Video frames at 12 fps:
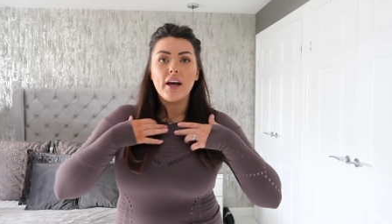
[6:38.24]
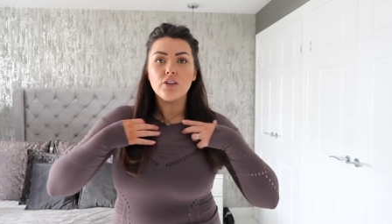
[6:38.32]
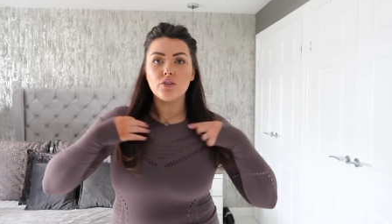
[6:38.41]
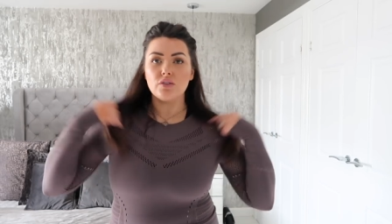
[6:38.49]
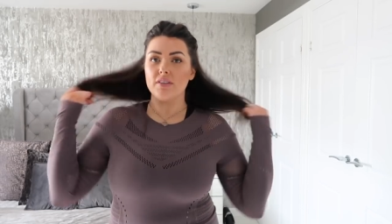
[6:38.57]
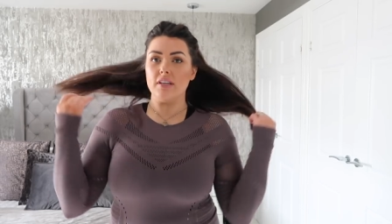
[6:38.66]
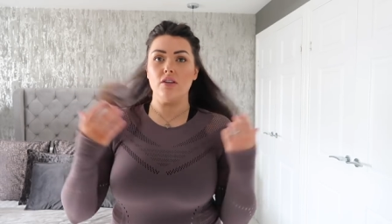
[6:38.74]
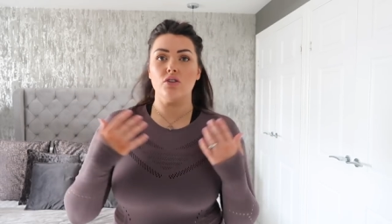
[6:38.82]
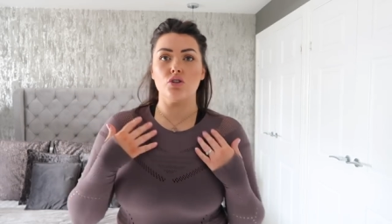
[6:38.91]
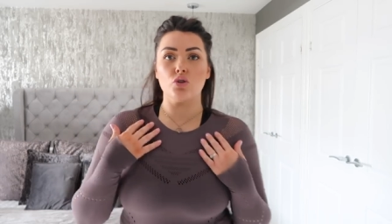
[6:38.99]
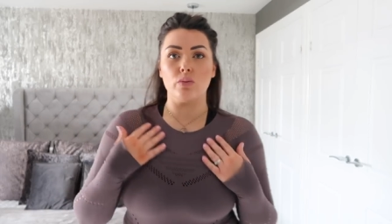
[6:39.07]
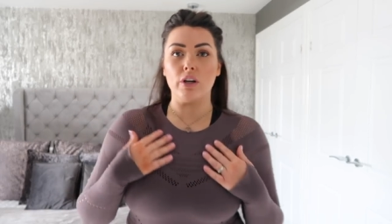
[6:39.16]
and you'll see
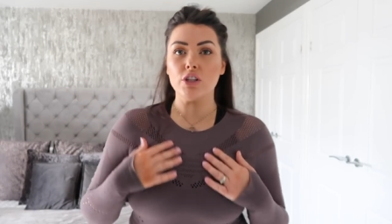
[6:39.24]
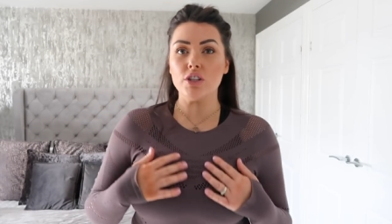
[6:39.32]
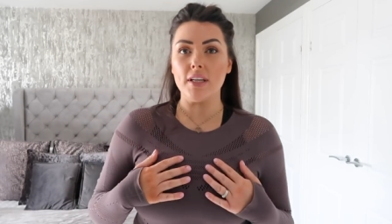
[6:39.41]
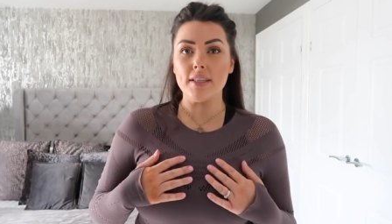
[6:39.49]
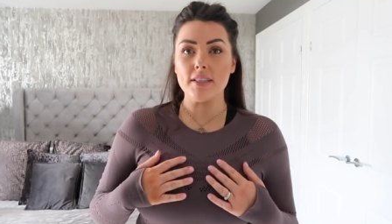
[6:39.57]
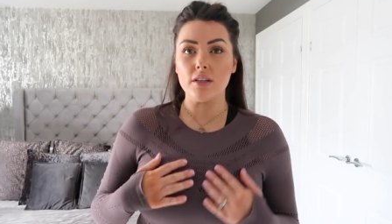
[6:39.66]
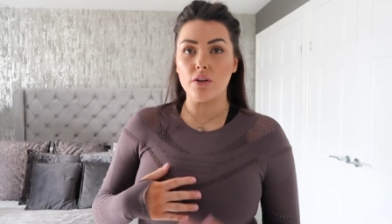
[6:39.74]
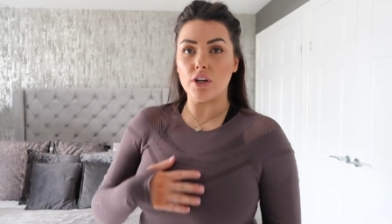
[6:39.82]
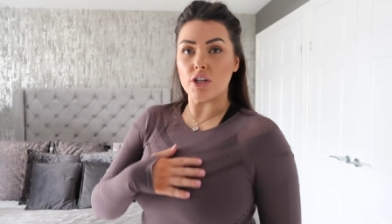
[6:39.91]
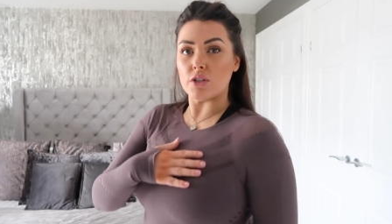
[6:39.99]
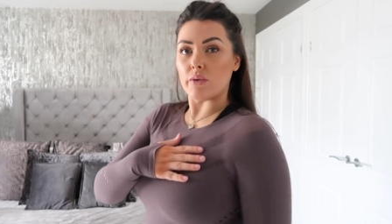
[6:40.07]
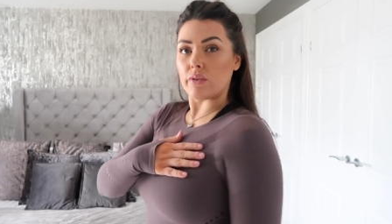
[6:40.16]
there's so much detail on
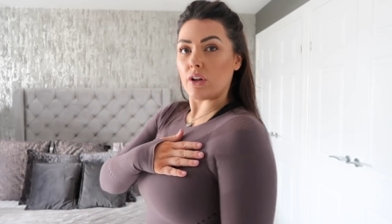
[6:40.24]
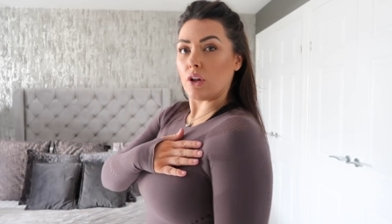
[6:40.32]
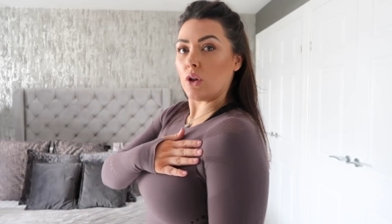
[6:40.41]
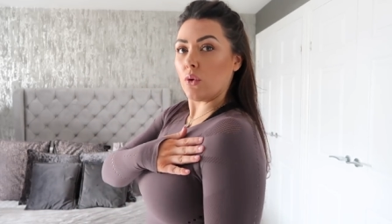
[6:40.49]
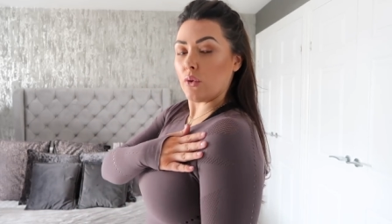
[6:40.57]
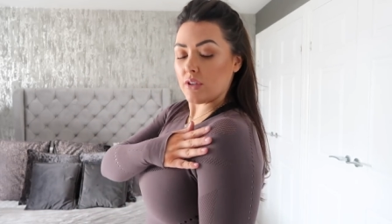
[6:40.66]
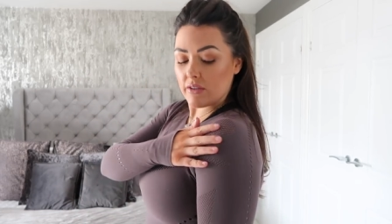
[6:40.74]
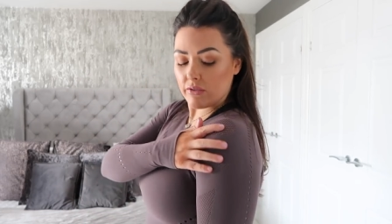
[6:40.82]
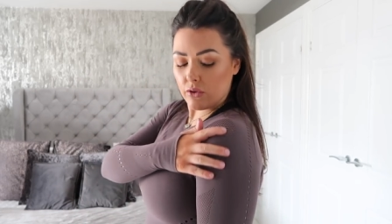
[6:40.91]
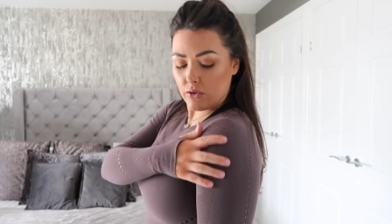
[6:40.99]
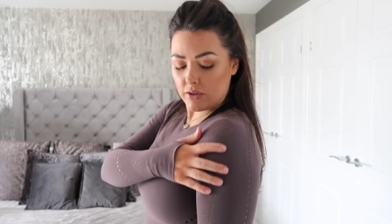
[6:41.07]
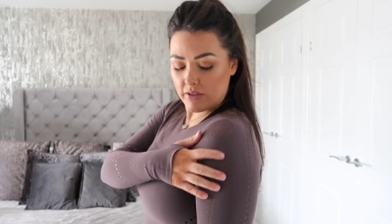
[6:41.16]
it so we've got loads
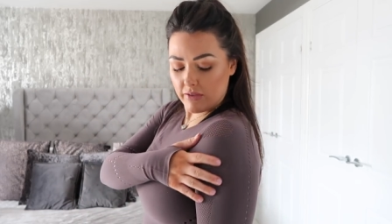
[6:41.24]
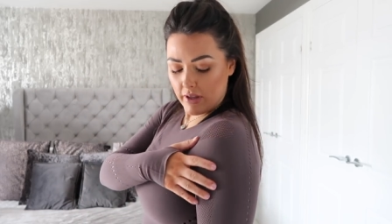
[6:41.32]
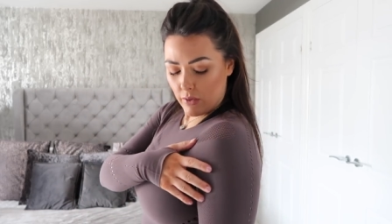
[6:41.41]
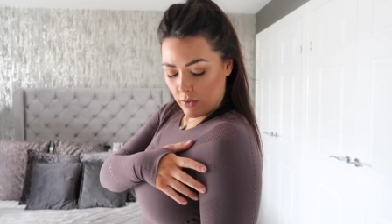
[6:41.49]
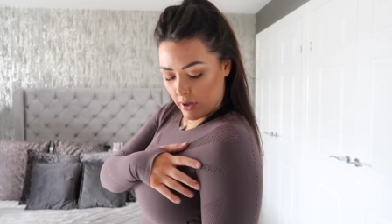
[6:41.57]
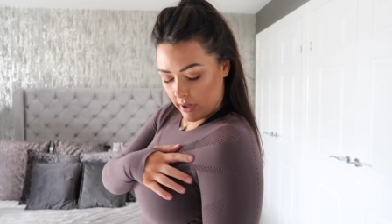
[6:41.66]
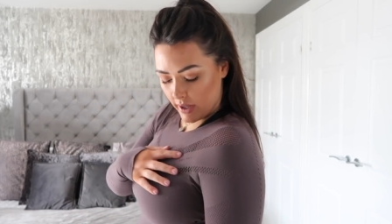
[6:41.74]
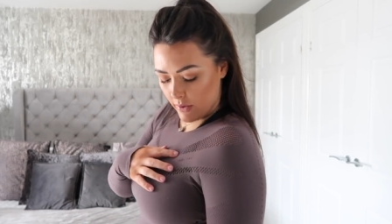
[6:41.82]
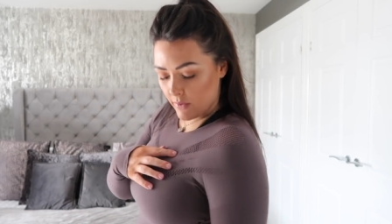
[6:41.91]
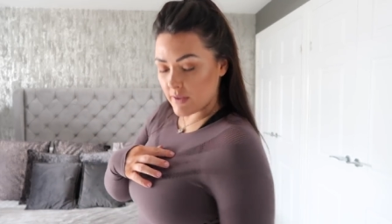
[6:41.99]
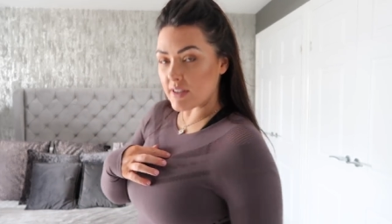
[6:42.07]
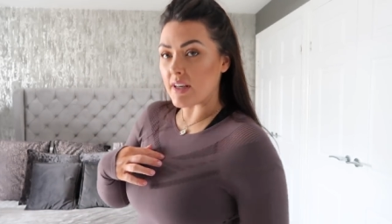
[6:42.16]
of loads of little
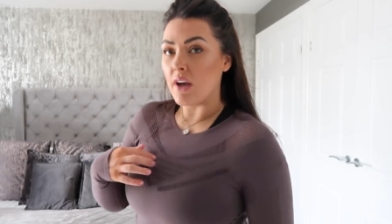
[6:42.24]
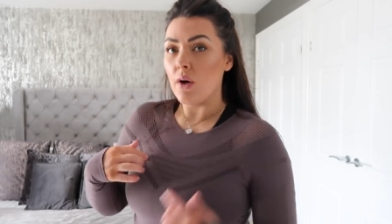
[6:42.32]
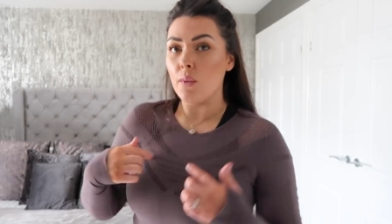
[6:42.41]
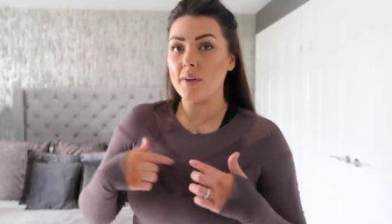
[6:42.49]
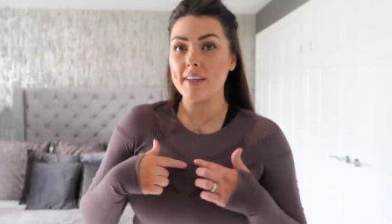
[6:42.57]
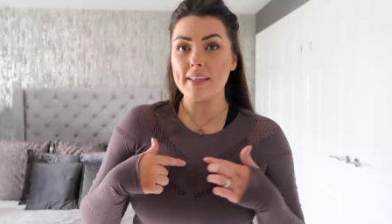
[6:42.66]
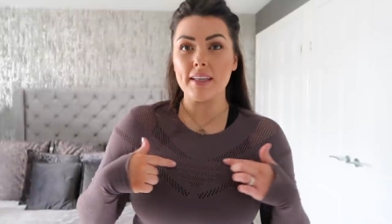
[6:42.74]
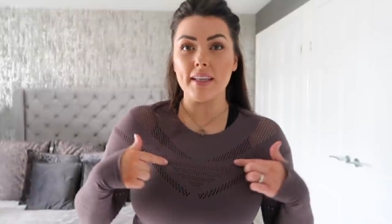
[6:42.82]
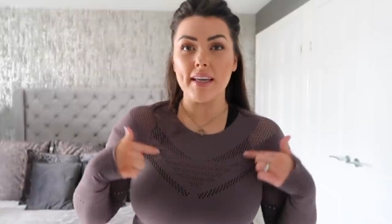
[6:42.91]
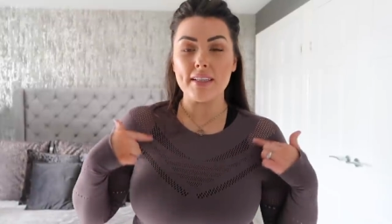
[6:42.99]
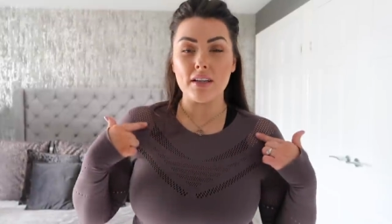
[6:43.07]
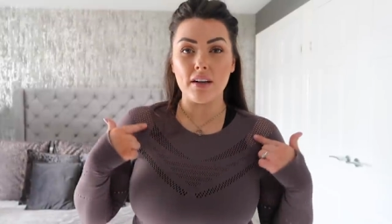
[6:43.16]
cutouts with this
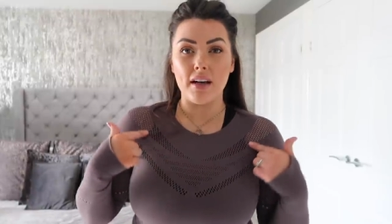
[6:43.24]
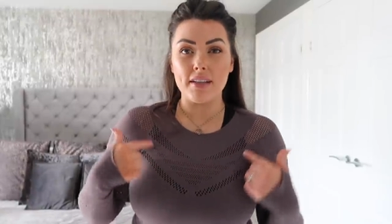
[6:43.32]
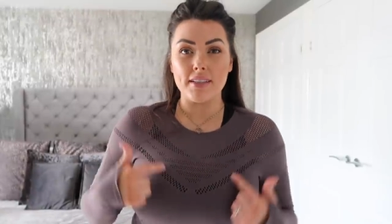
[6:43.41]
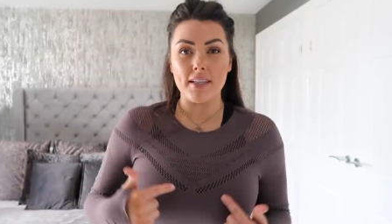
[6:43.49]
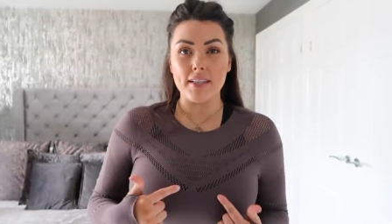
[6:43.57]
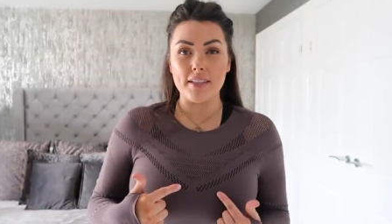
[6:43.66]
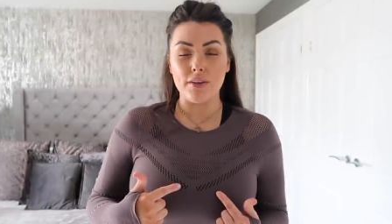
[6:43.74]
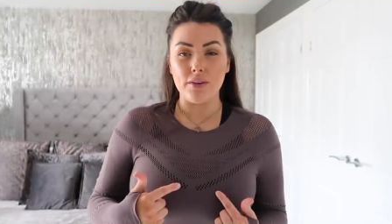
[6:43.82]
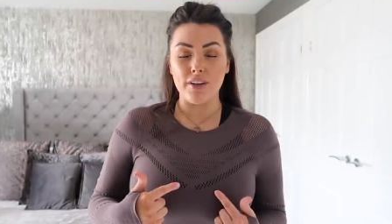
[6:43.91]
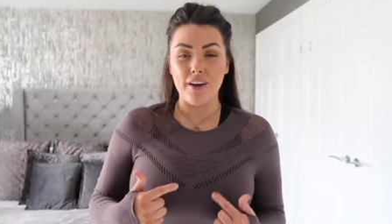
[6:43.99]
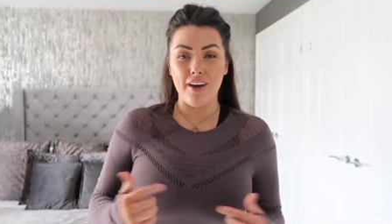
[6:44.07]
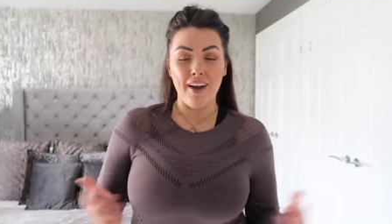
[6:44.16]
laser cut detail
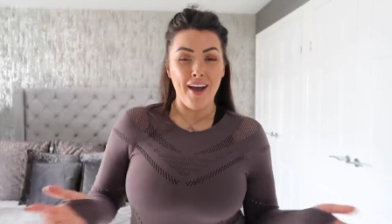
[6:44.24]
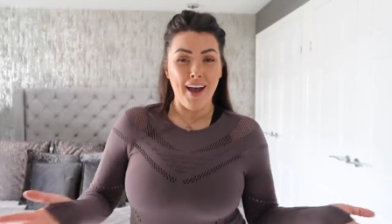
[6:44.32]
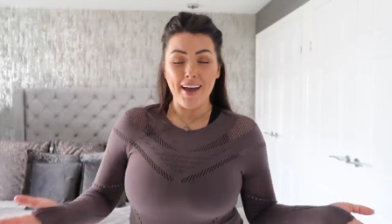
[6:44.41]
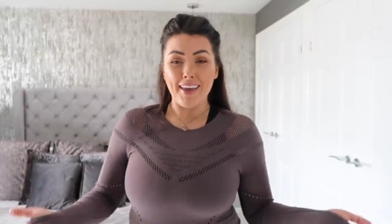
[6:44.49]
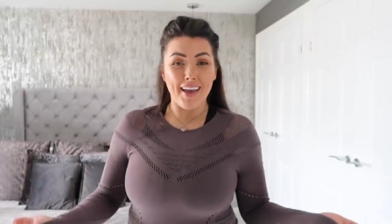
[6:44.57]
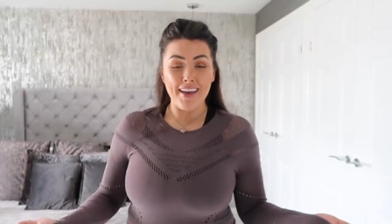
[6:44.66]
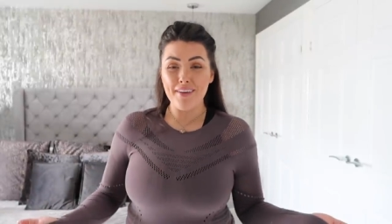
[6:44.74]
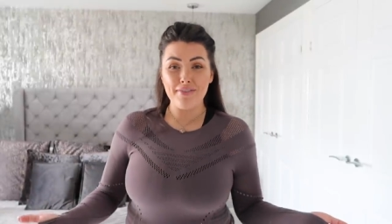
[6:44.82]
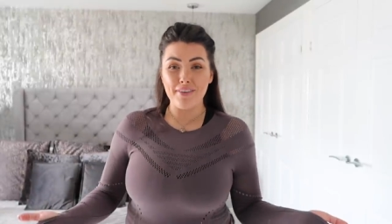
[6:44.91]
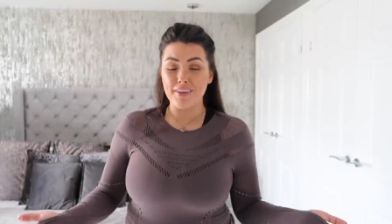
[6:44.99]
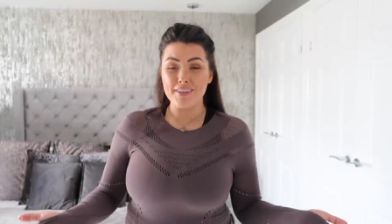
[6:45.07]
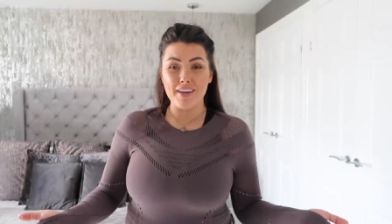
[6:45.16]
here I kind of
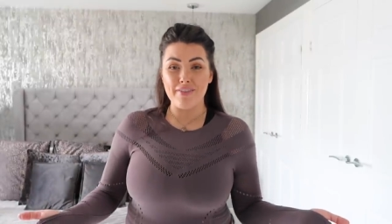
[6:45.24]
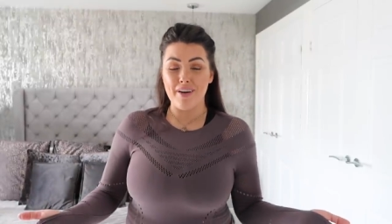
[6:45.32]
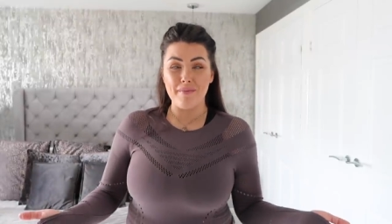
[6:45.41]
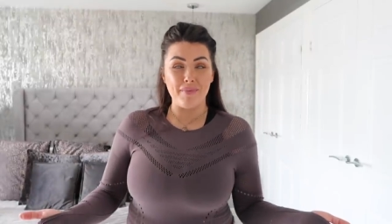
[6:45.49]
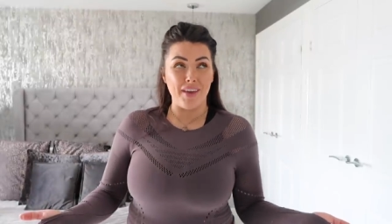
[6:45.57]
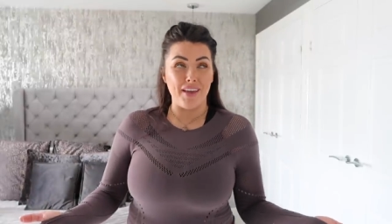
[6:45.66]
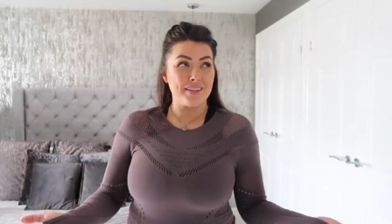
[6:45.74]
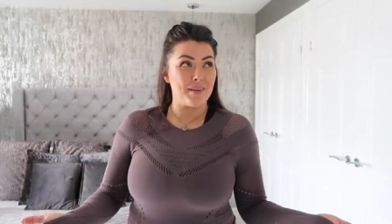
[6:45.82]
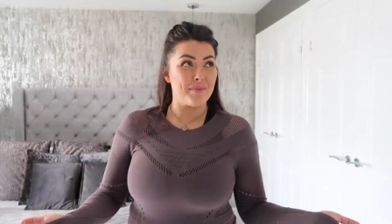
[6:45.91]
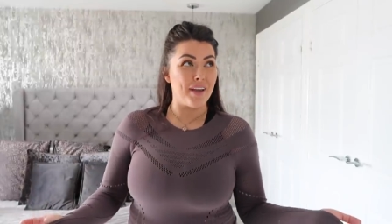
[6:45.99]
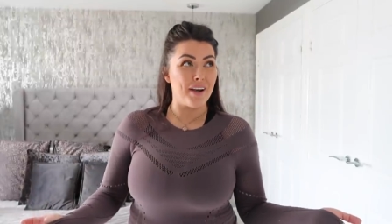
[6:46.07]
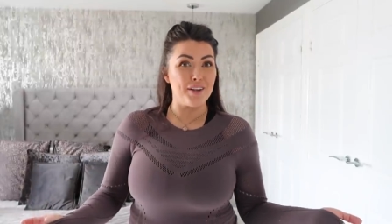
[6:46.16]
feel as if I'm like
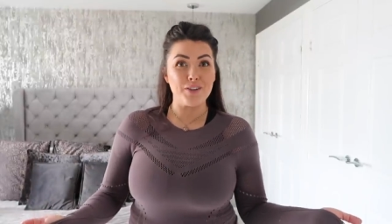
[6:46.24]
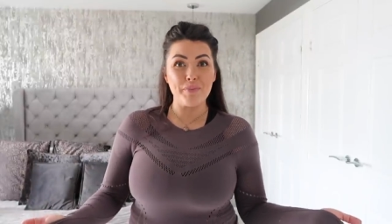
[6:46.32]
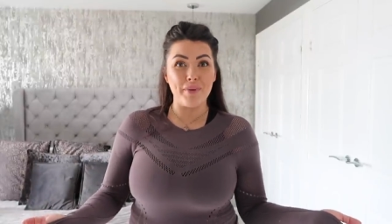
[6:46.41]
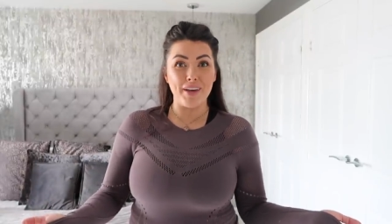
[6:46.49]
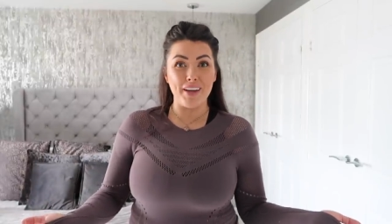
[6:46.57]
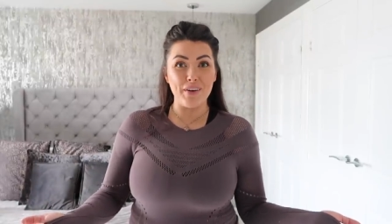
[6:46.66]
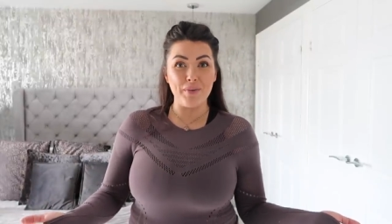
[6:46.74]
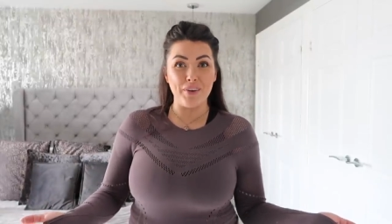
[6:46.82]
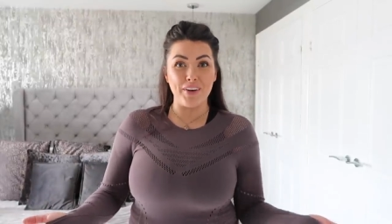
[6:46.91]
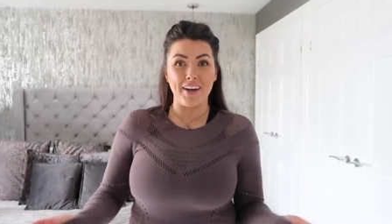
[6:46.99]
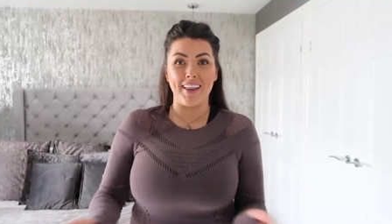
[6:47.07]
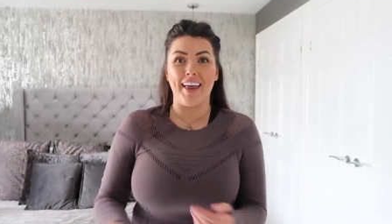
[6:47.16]
some kind of superhero I'm not gonna